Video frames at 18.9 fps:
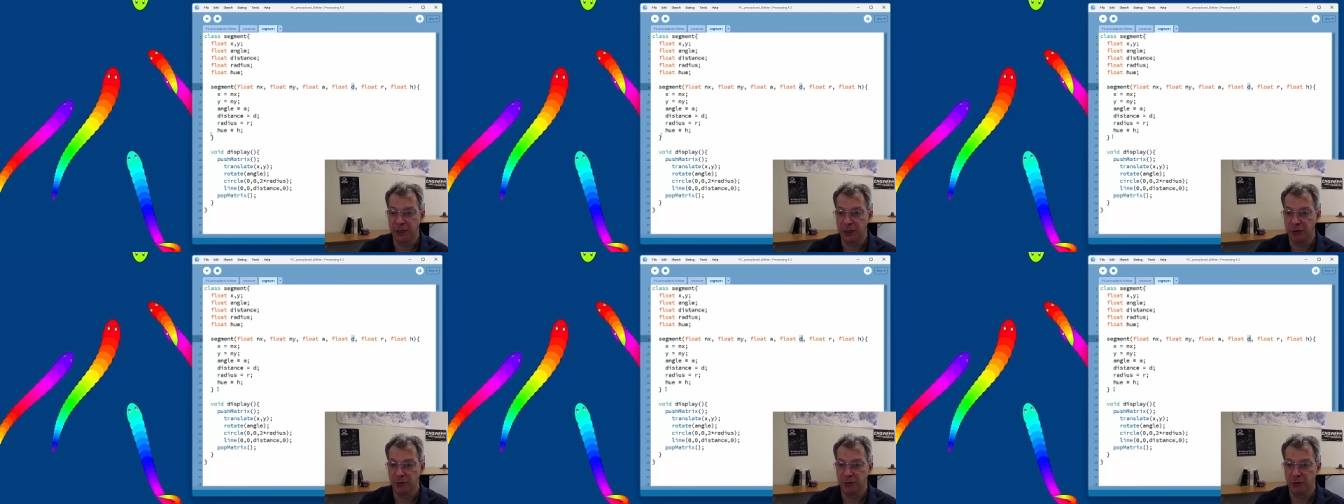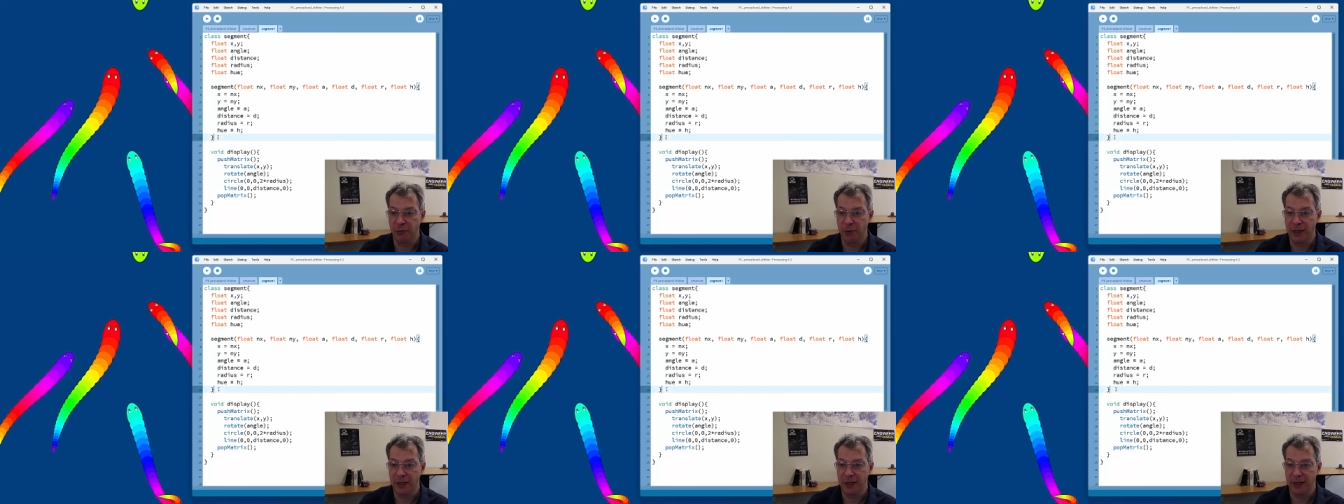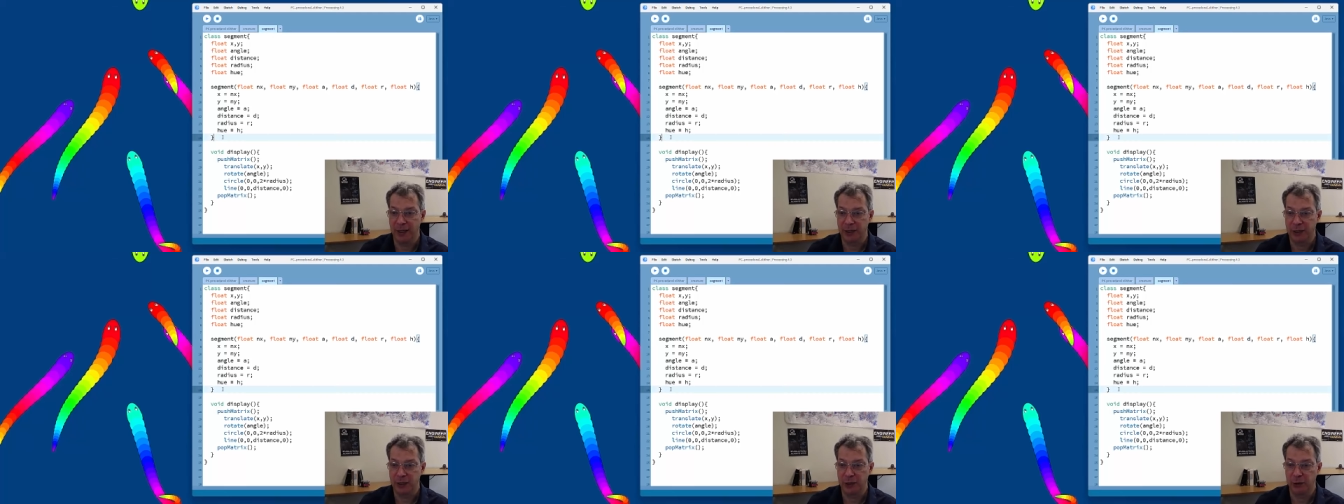So the way
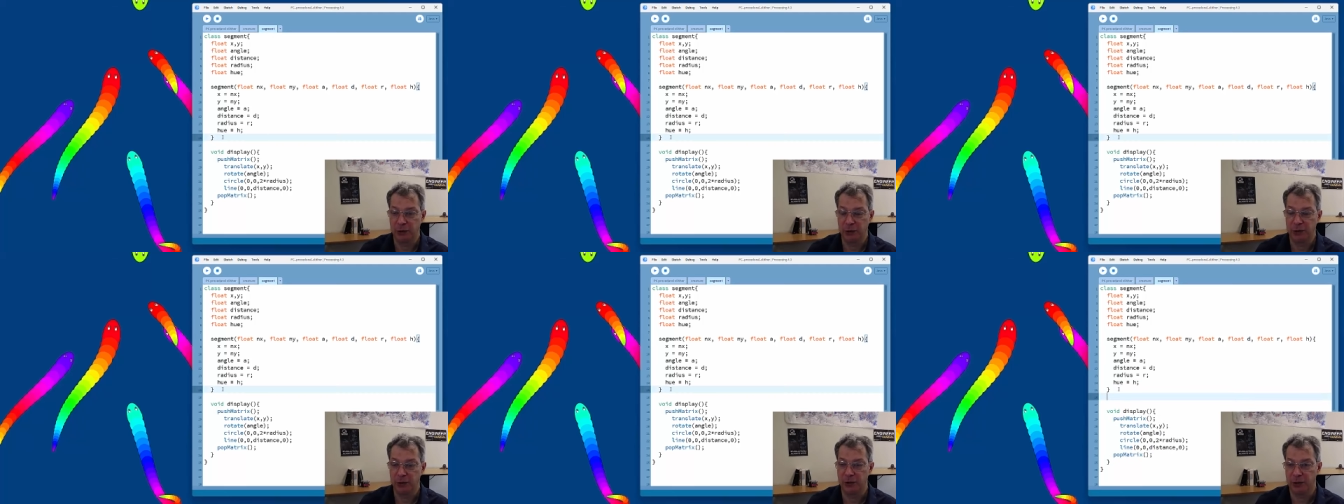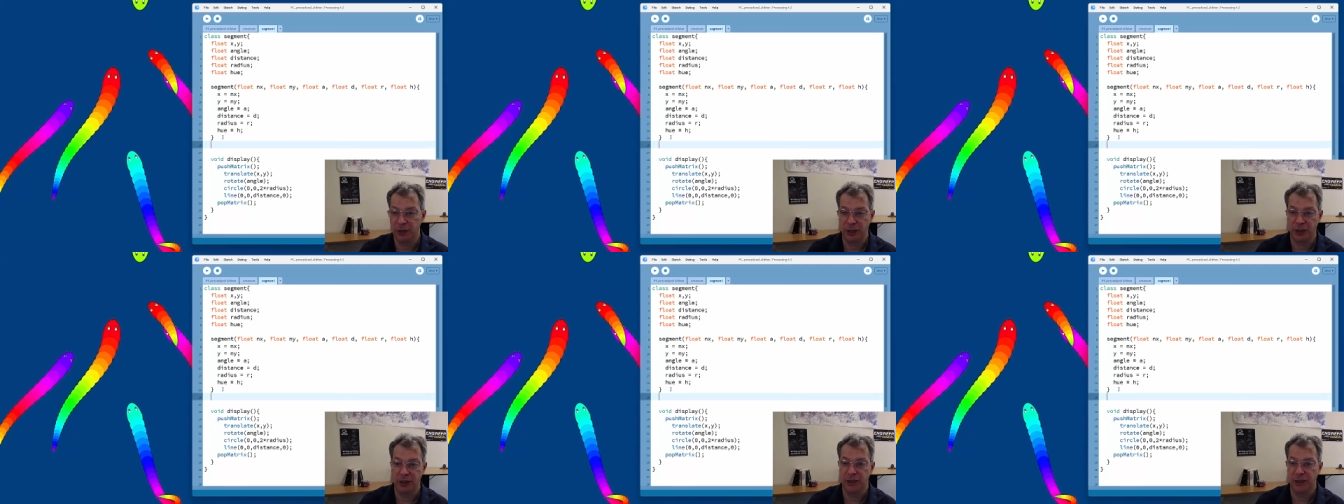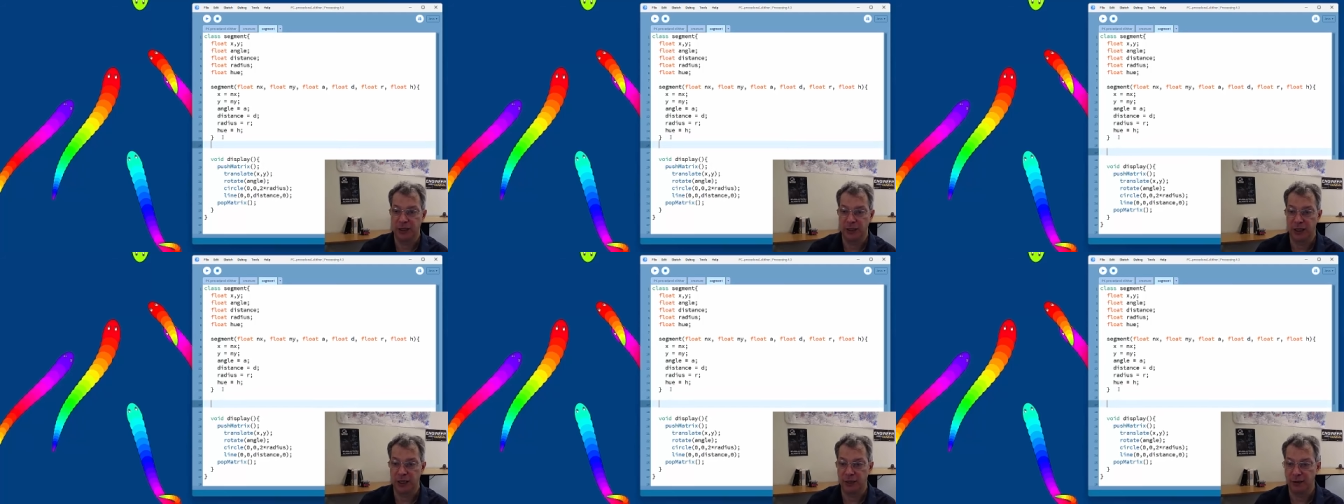that's going to look
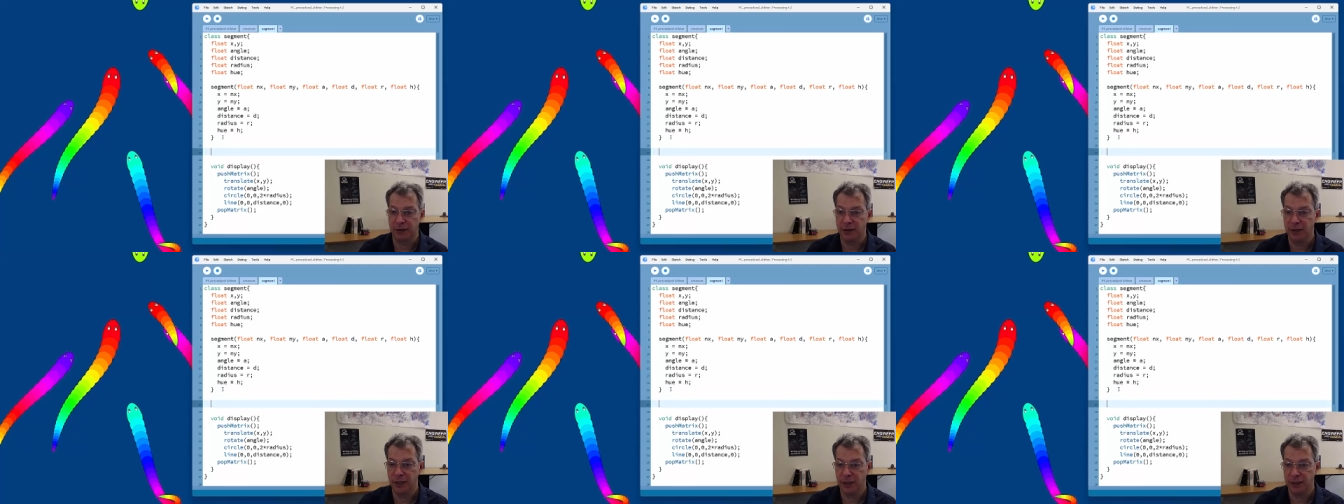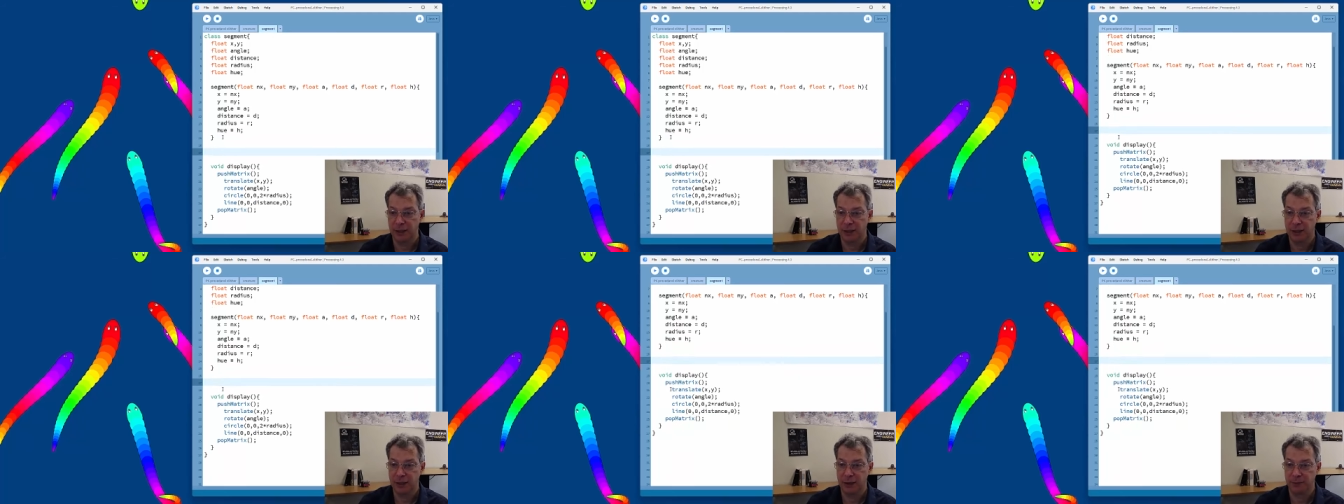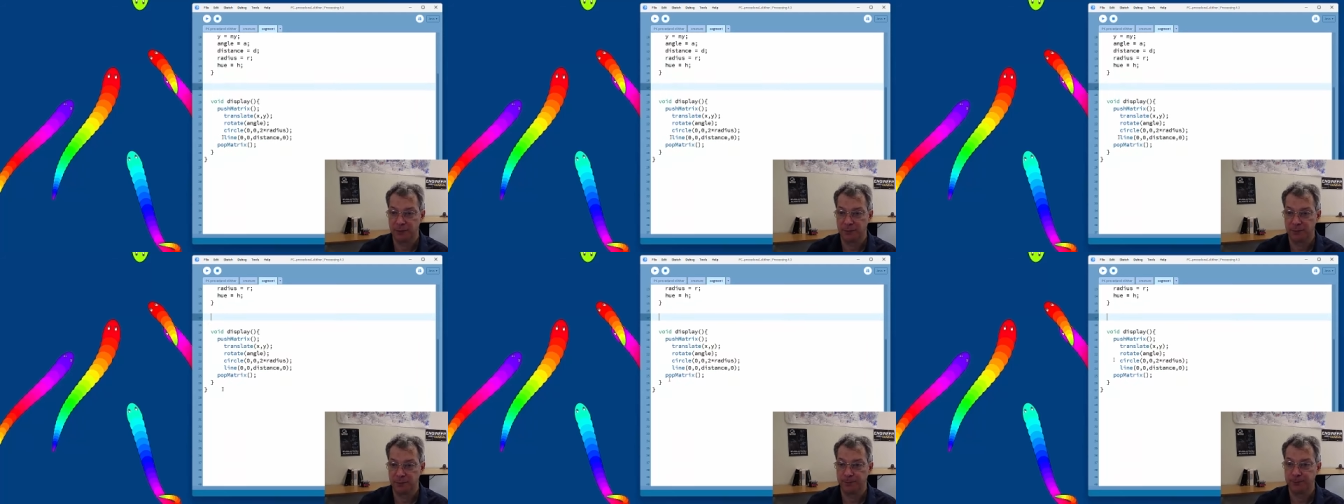is like this.